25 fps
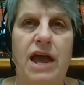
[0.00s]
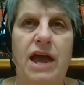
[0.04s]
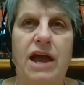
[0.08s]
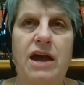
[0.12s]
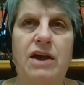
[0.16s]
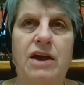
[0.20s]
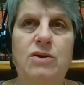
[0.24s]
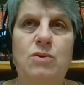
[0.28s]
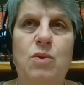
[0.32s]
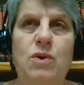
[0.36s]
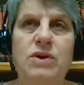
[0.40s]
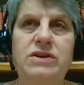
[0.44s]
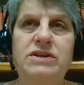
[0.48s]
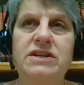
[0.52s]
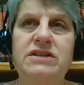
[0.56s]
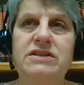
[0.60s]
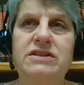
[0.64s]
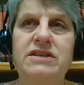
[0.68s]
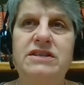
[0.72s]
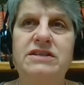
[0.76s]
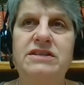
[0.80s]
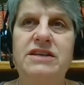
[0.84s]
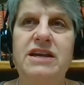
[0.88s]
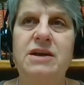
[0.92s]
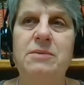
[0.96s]
And what
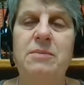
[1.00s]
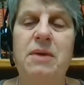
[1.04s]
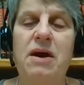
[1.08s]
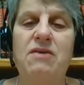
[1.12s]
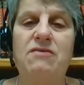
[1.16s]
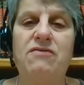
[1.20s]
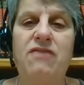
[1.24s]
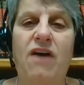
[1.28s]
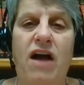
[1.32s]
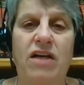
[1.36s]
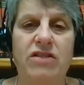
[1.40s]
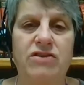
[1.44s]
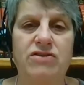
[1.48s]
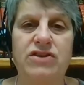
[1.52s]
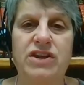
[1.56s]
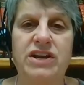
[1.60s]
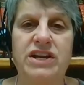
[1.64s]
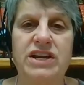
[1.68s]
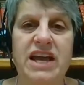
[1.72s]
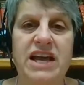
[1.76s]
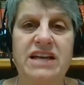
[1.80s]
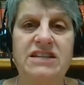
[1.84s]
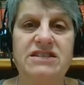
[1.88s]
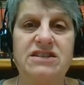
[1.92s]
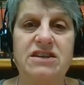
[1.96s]
does it say about Father
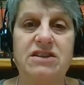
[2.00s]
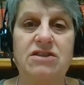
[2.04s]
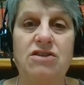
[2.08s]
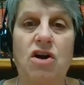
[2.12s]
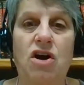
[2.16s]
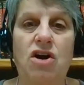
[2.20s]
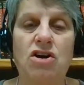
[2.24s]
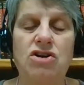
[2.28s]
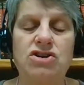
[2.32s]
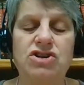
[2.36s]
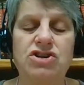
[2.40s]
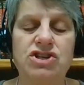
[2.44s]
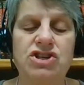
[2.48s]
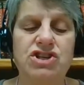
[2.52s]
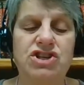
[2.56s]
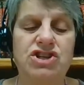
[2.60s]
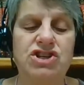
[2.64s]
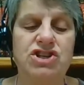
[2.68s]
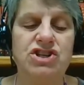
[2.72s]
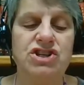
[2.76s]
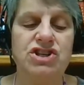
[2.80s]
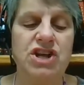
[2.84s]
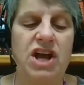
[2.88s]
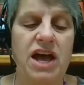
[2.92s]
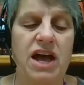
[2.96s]
that he has the largest
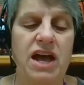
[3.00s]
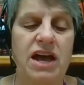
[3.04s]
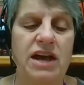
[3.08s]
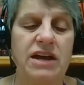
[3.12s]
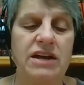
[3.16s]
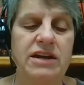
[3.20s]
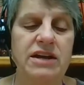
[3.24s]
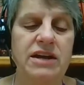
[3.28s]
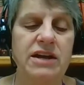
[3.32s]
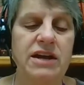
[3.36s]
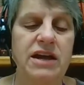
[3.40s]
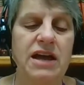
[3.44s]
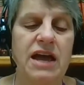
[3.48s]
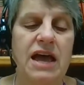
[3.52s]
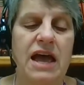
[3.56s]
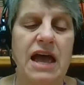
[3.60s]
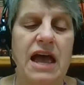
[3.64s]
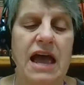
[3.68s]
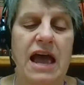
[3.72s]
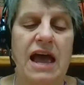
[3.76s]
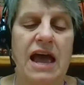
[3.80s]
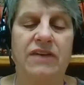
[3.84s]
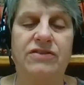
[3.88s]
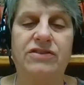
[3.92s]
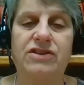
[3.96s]
shed
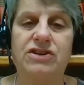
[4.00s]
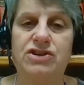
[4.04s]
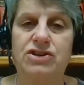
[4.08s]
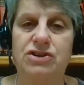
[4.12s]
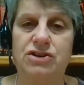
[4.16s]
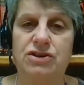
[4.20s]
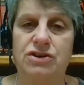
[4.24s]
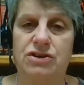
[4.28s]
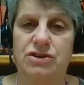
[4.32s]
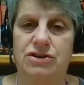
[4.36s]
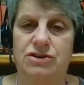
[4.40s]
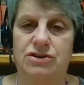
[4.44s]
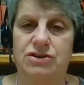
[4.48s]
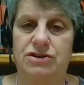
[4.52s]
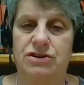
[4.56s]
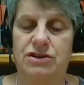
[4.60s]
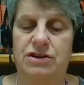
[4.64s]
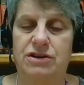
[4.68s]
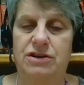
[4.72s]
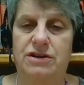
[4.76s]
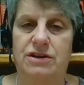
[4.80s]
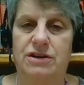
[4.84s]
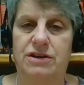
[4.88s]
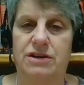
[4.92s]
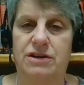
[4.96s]
at the church?